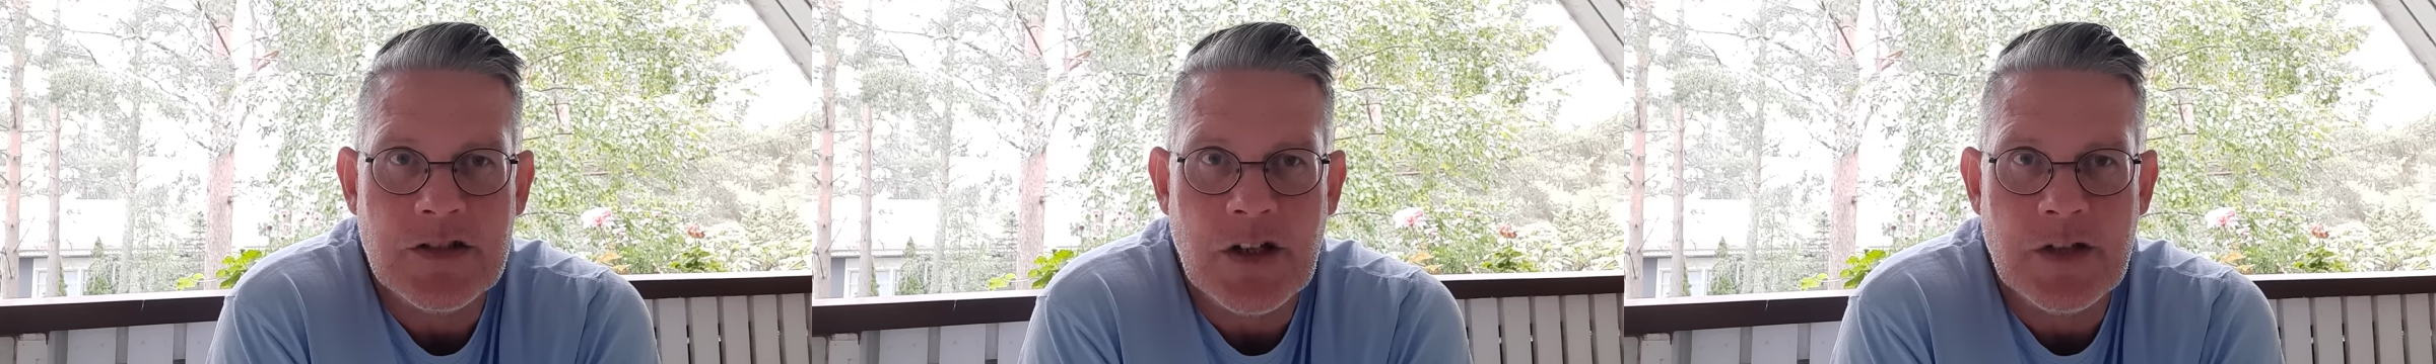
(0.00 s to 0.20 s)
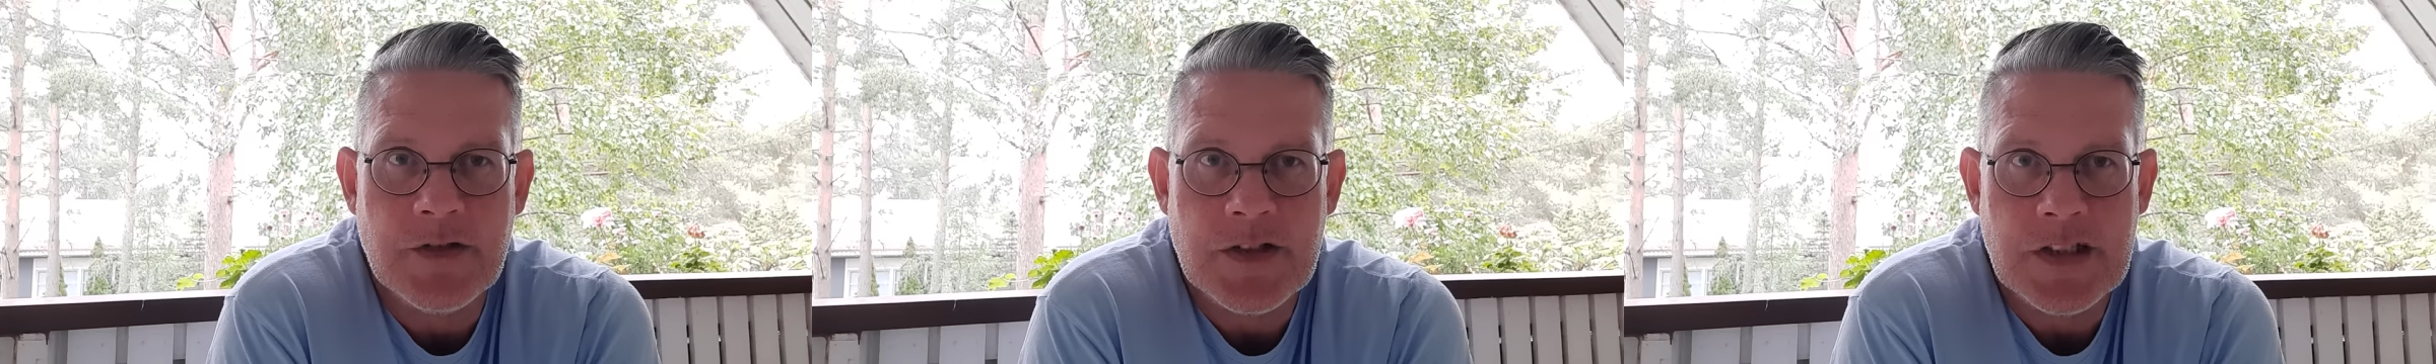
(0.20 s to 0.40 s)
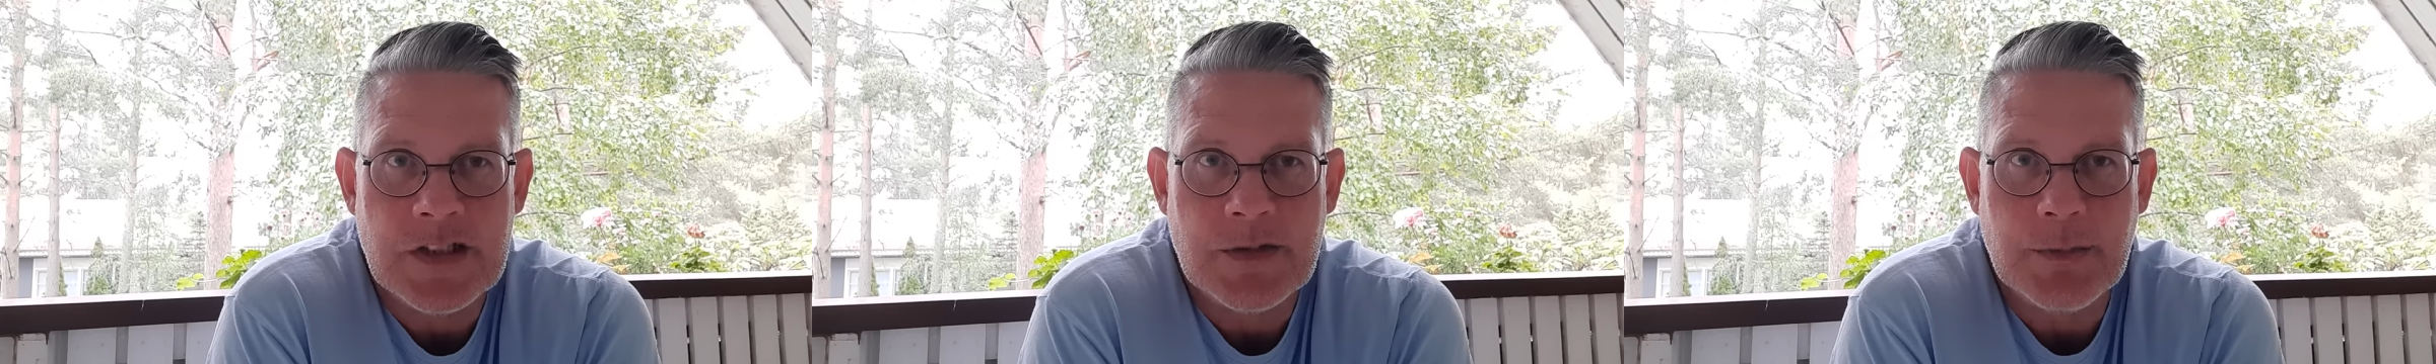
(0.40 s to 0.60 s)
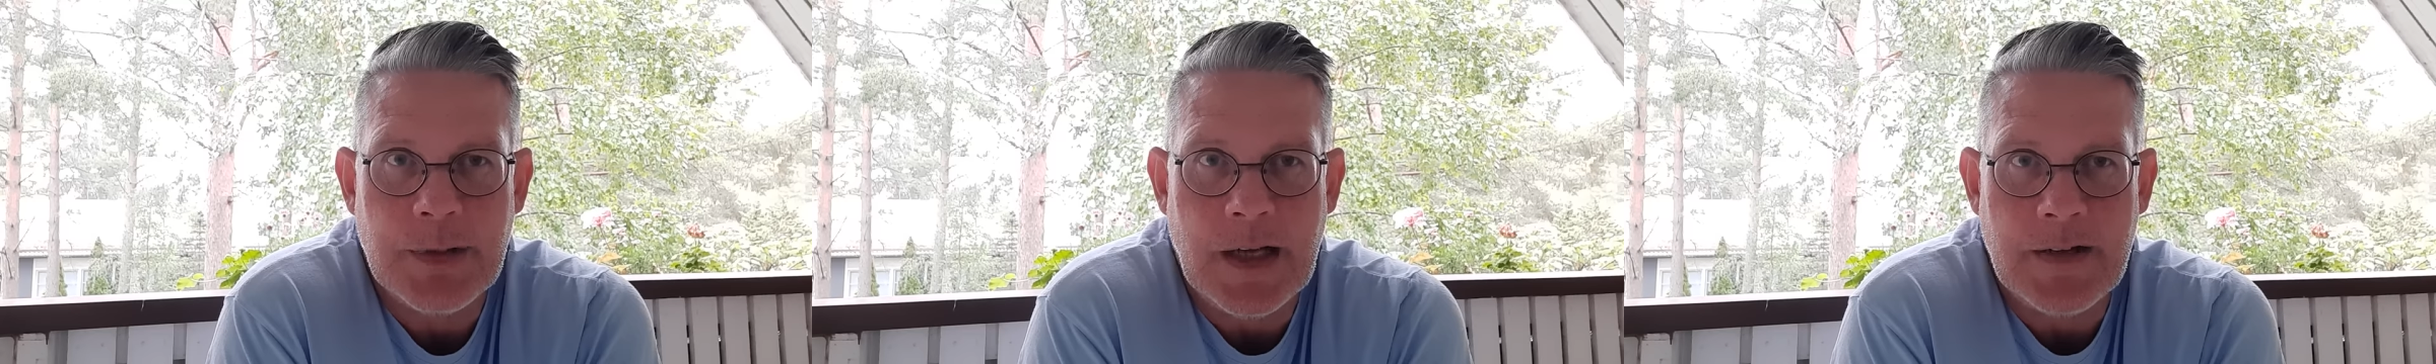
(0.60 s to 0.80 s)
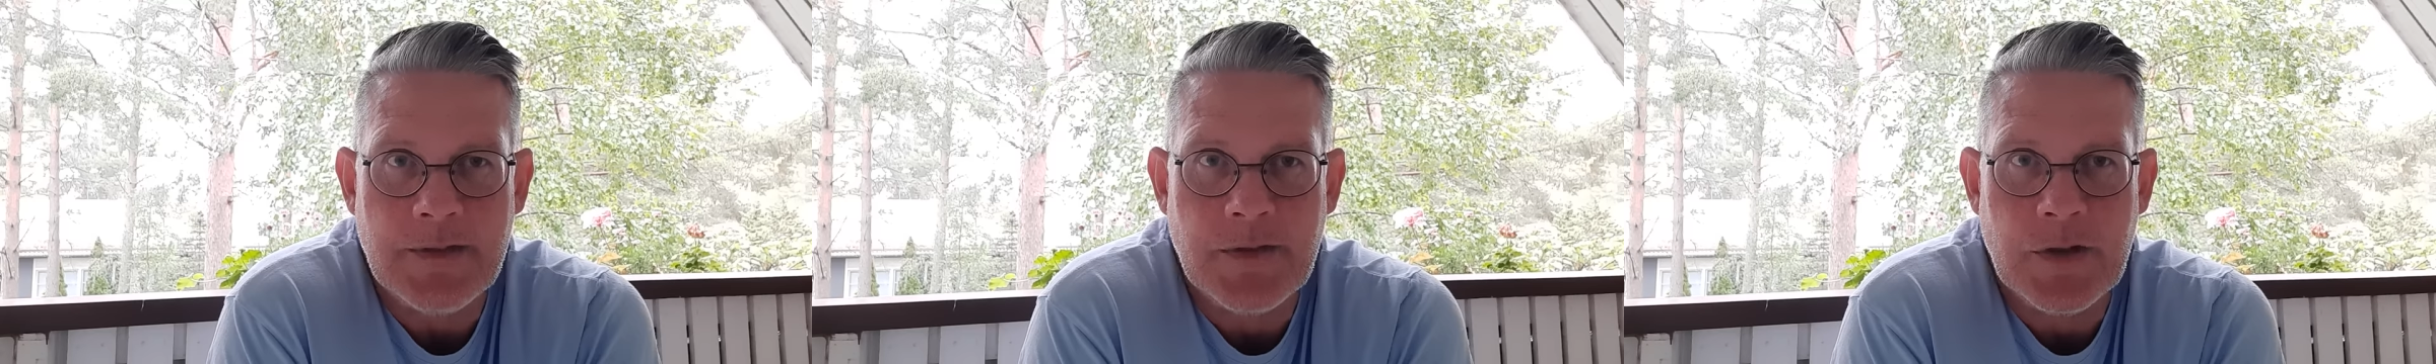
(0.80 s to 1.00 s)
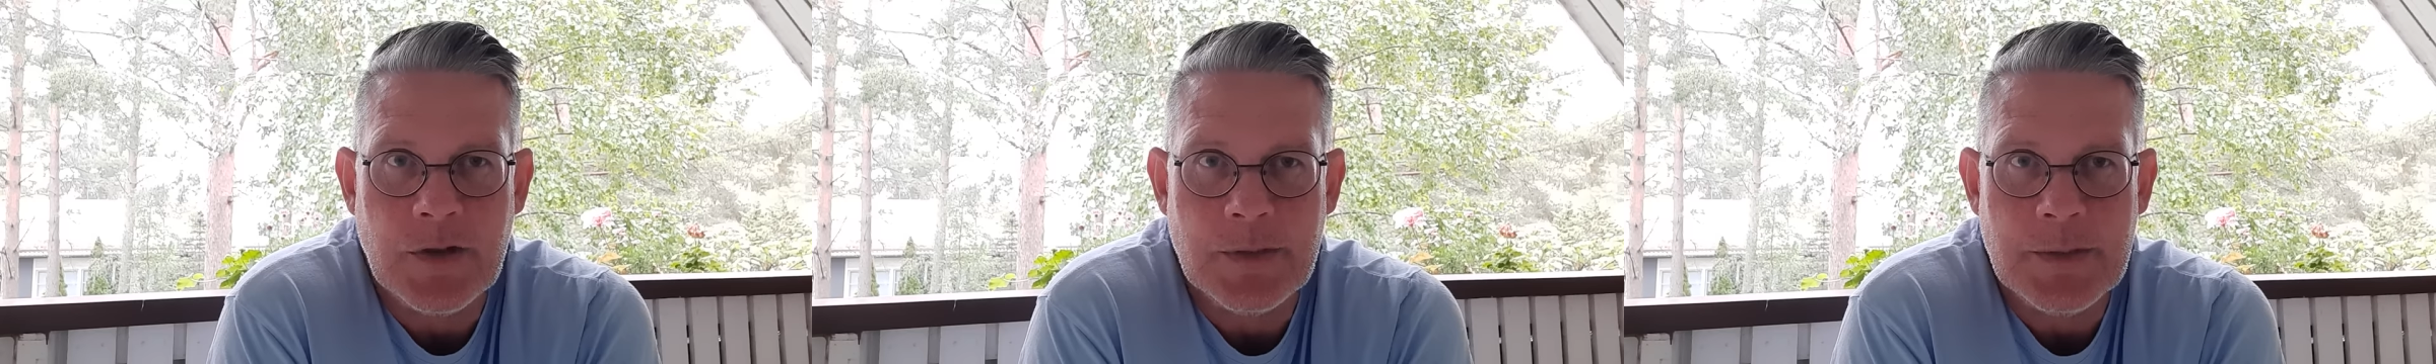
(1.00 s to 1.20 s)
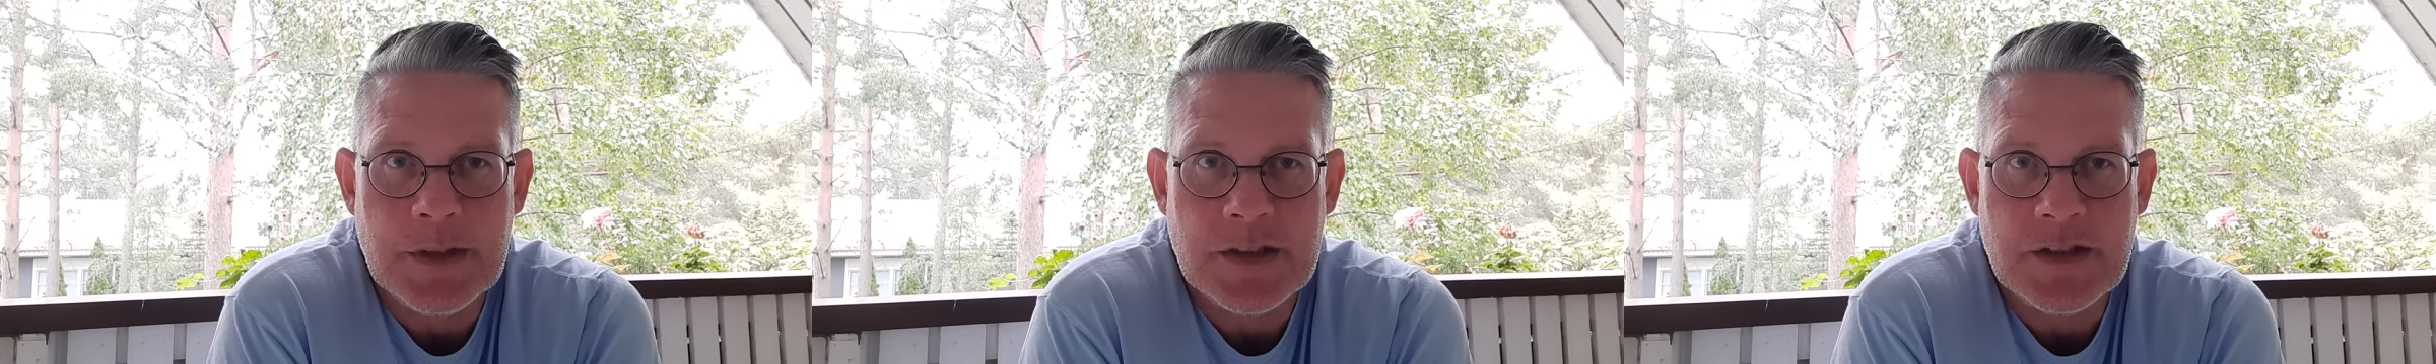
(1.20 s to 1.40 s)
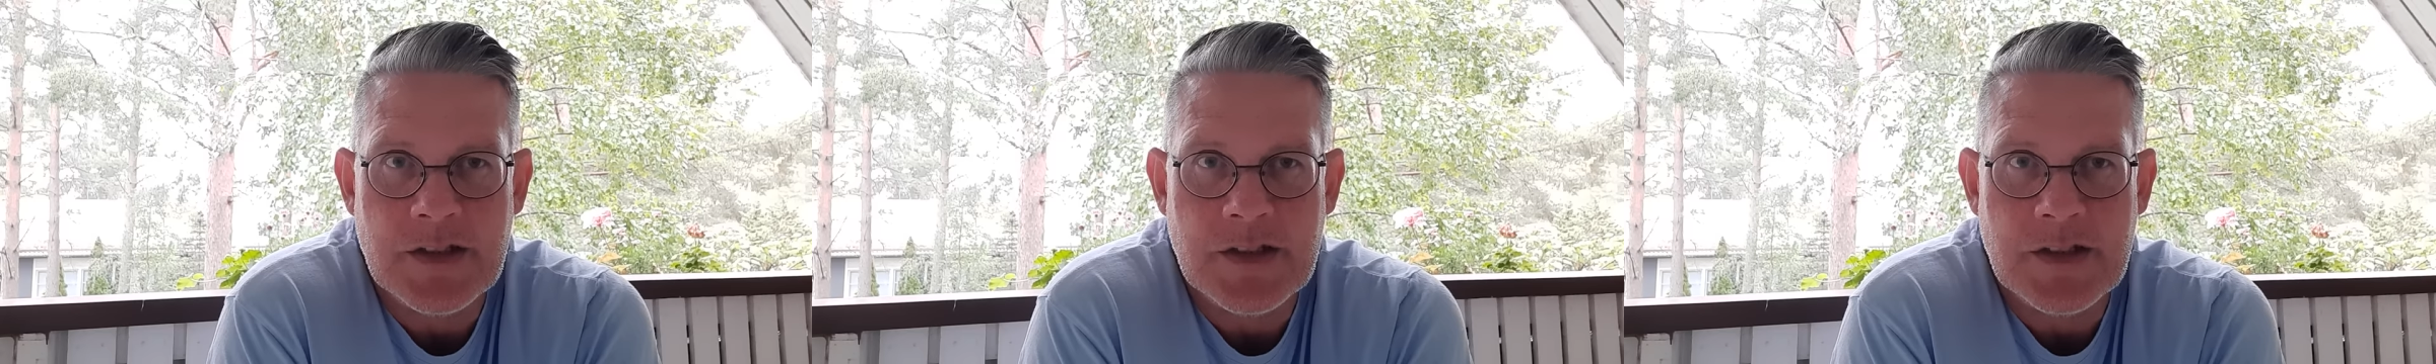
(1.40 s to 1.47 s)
over this platform is